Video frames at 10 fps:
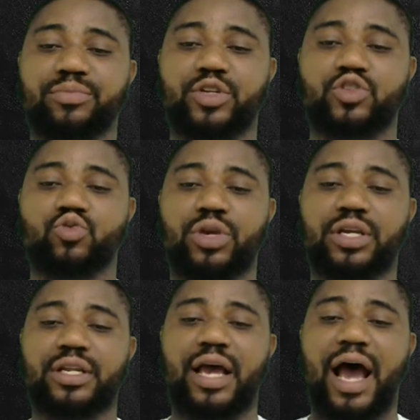
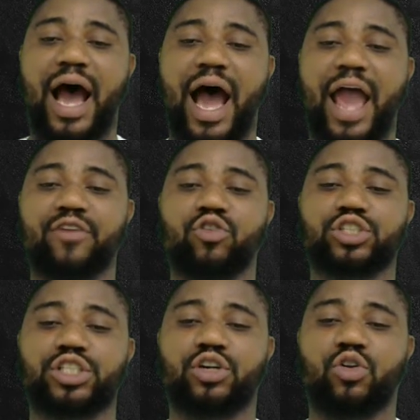between
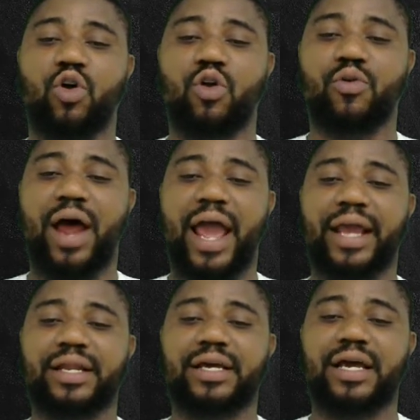hydrogen chloride